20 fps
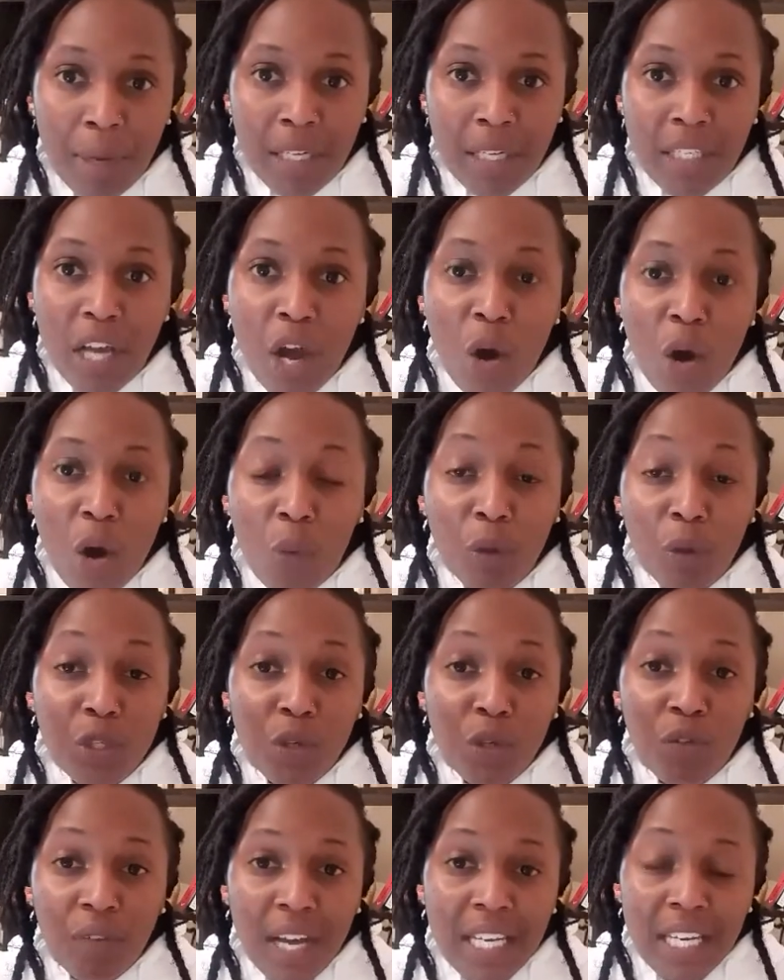But what
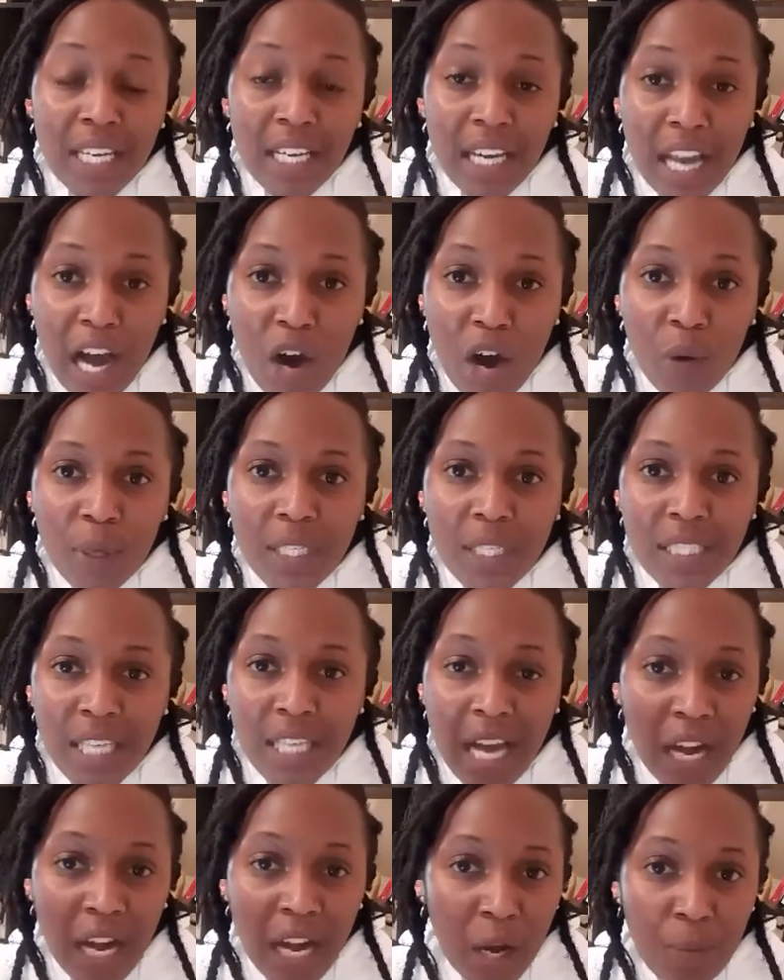you're finding now is
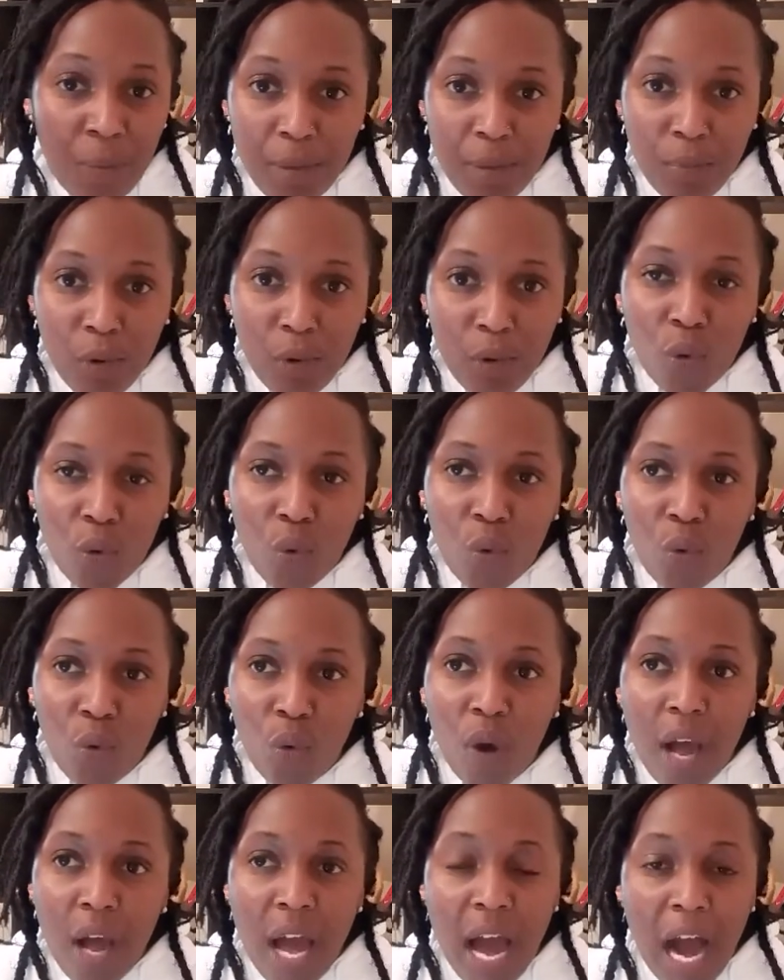younger people
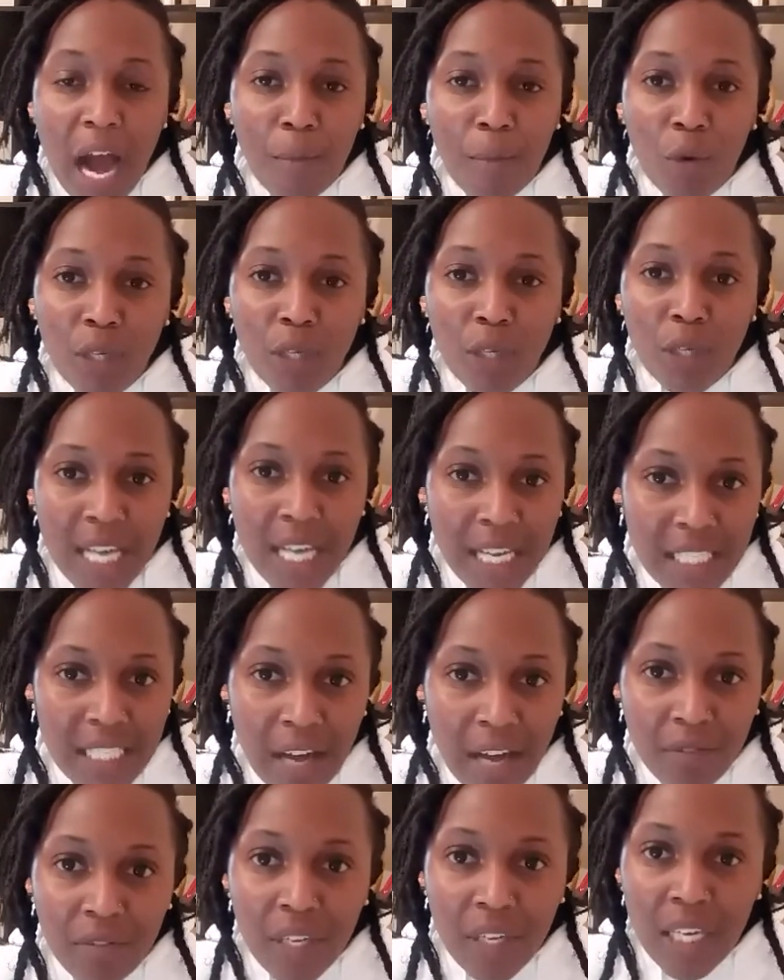who are more tech
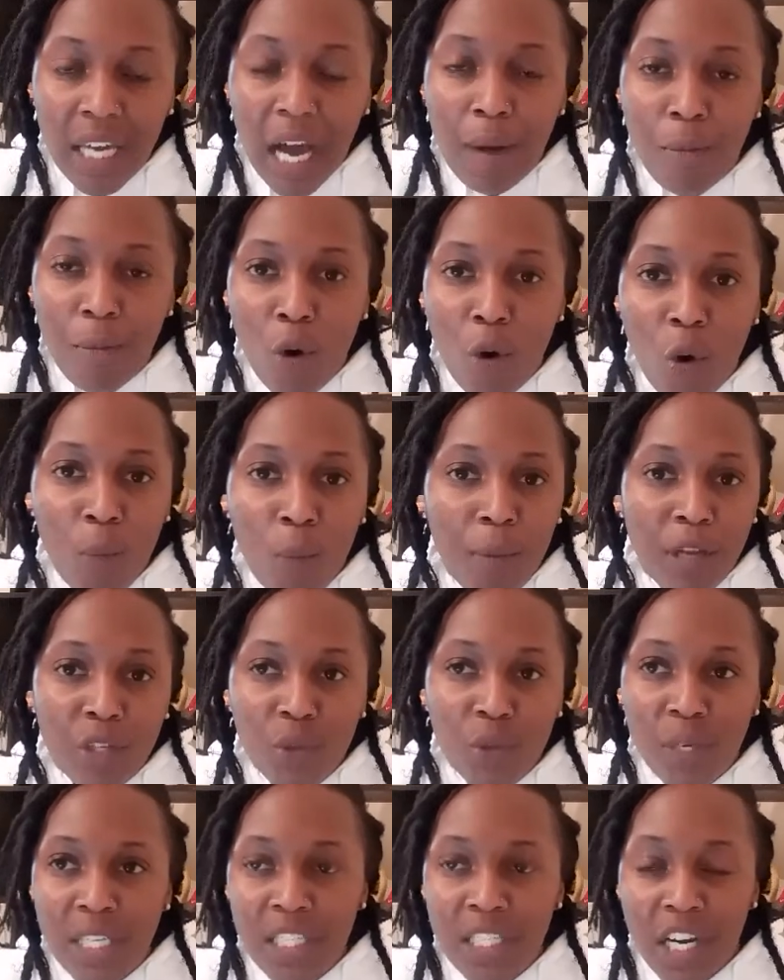savvy, are more open
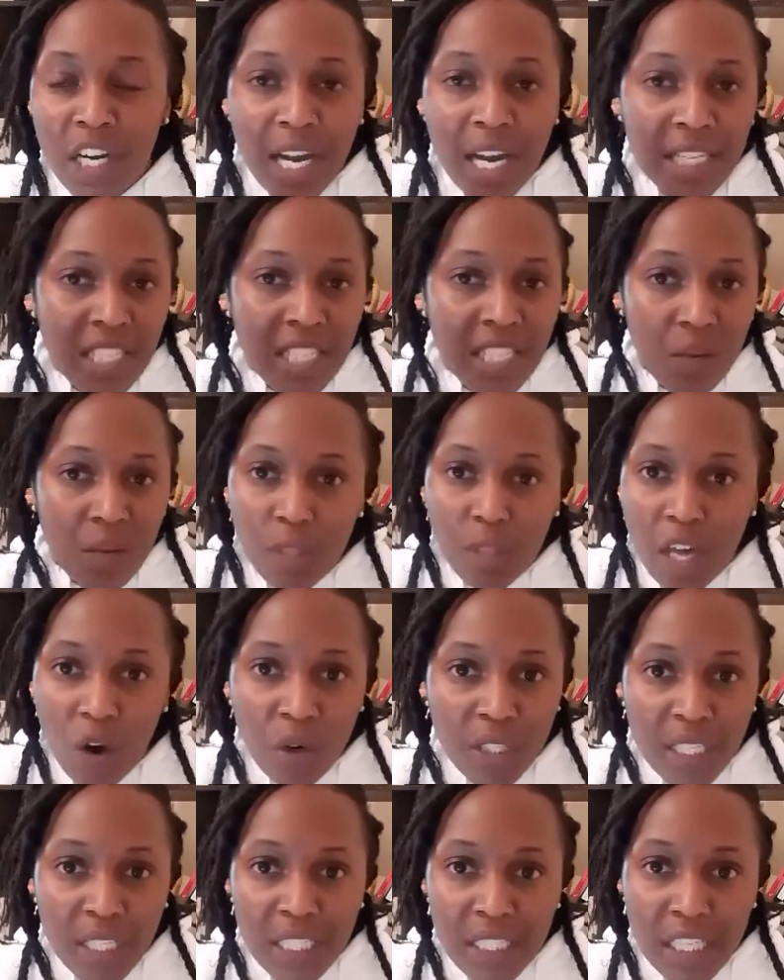to interacting with their
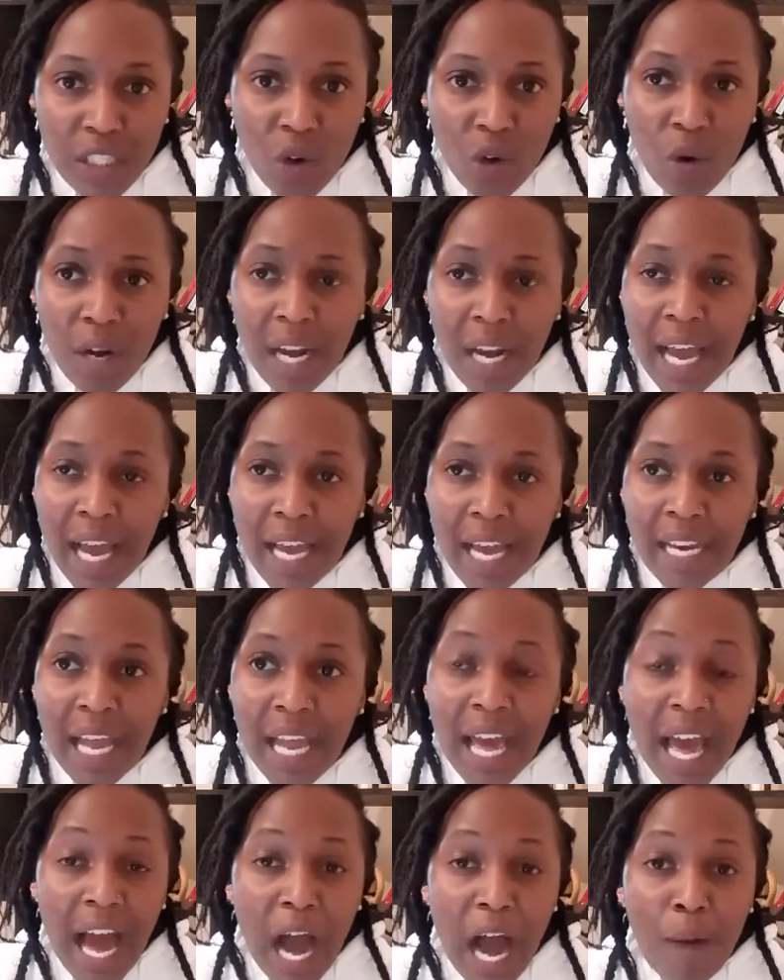audiences online,
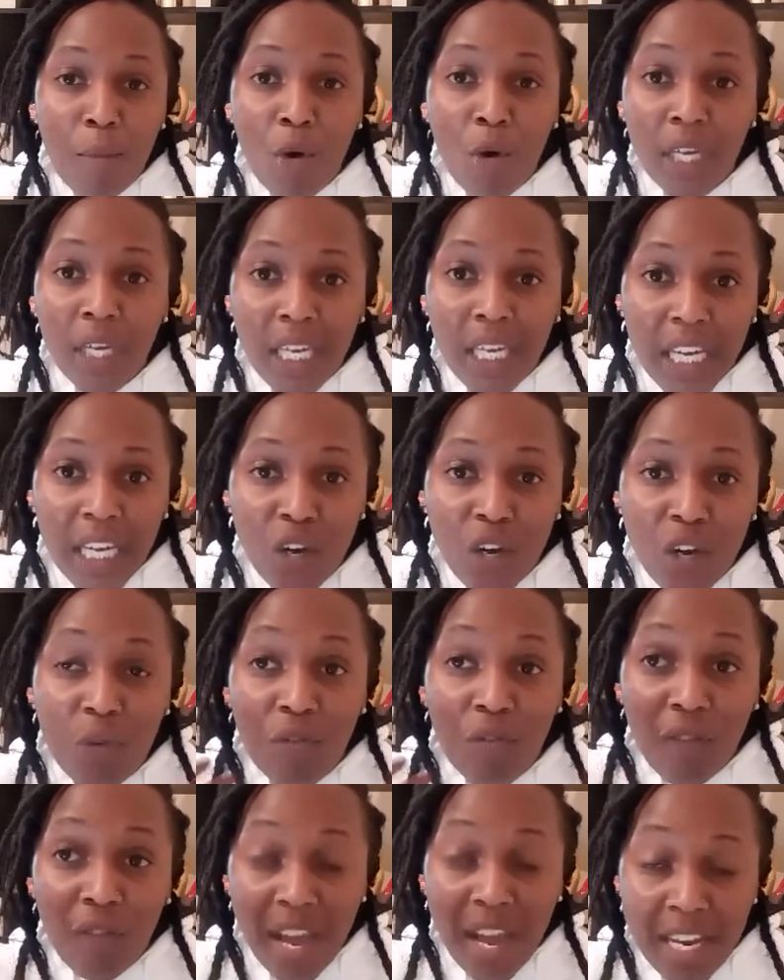are more keen
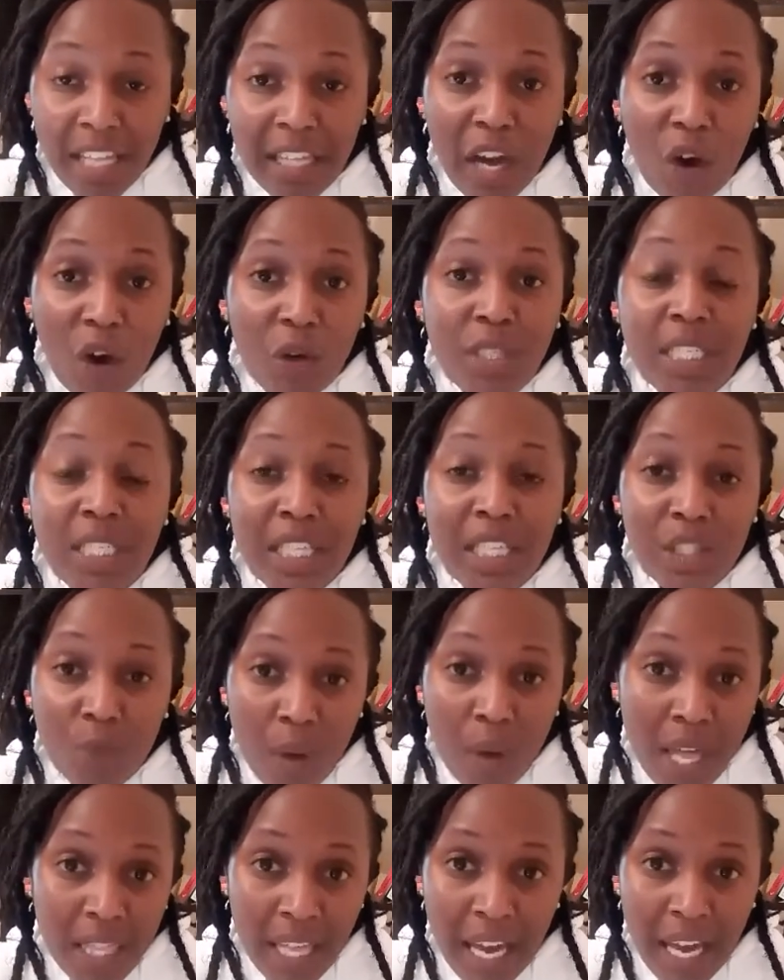on finding their audiences
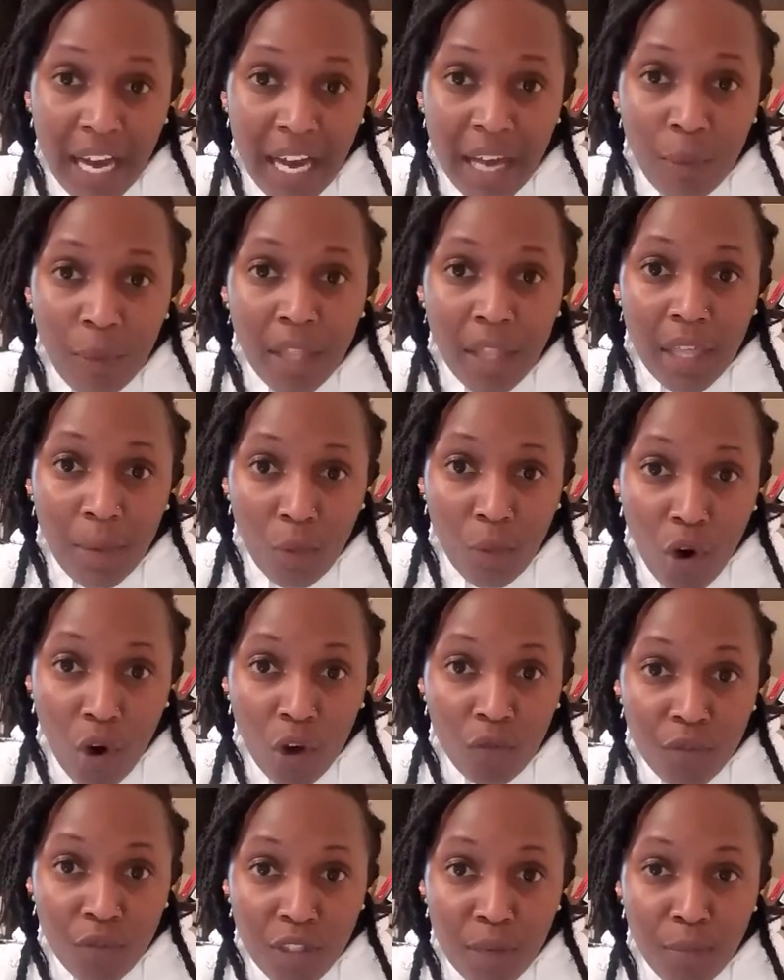where they are and where they're more
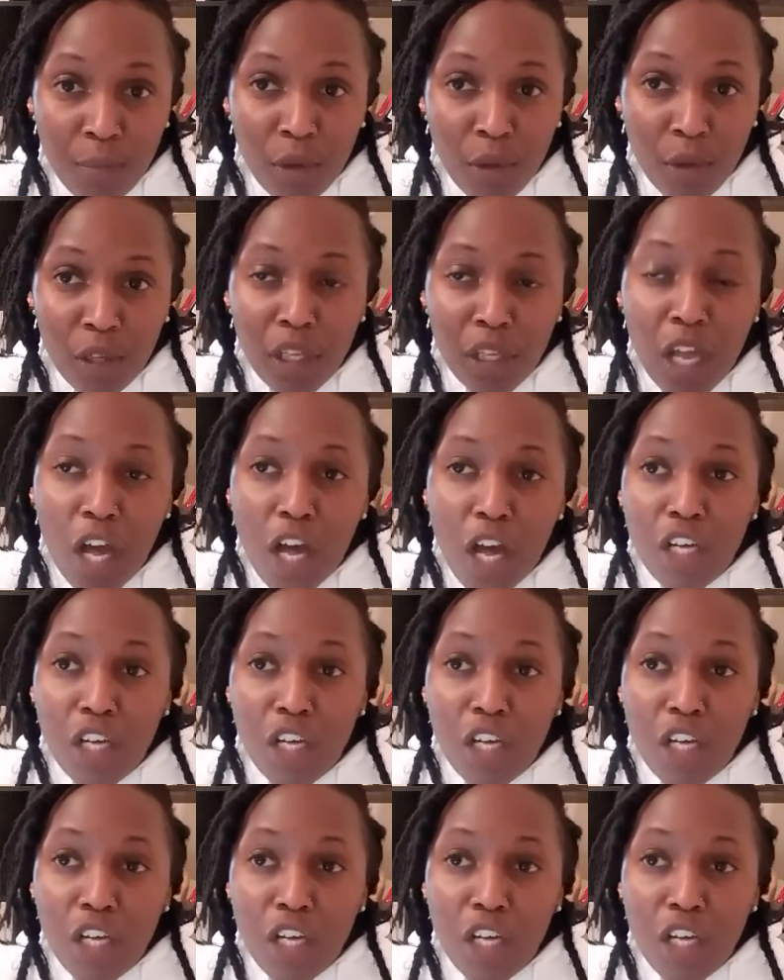comfortable.